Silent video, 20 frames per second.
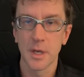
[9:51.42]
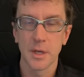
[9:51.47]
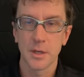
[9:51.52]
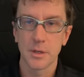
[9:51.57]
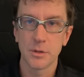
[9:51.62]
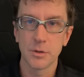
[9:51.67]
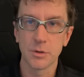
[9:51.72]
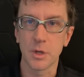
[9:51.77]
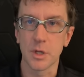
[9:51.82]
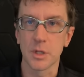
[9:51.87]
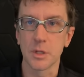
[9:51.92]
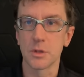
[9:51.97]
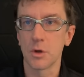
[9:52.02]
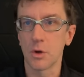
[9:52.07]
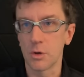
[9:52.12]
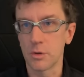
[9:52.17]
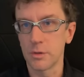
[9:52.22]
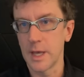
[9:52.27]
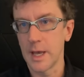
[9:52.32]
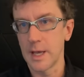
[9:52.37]
you can
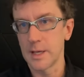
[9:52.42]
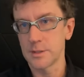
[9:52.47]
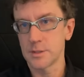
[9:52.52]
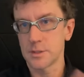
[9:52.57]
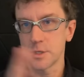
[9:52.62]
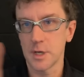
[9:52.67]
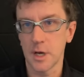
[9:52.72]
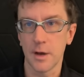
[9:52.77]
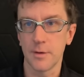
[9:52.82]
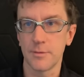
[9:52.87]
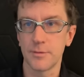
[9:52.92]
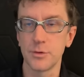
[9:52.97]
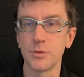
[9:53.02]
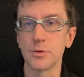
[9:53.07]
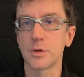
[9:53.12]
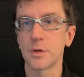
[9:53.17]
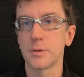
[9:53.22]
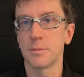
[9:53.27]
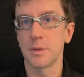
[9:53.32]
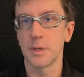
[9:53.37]
learn that stuff. You
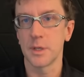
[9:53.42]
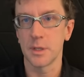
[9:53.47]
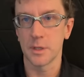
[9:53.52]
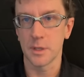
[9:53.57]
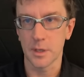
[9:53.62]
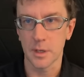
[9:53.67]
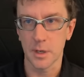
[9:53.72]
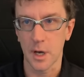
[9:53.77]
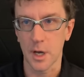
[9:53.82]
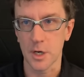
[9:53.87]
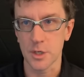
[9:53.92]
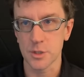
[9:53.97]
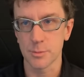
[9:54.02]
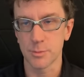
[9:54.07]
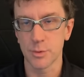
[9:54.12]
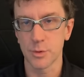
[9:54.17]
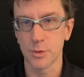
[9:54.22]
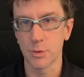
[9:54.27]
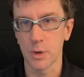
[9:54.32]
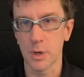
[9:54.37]
can be the
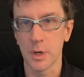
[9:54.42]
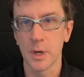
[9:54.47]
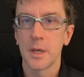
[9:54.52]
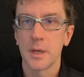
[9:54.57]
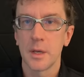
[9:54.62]
entrepreneur.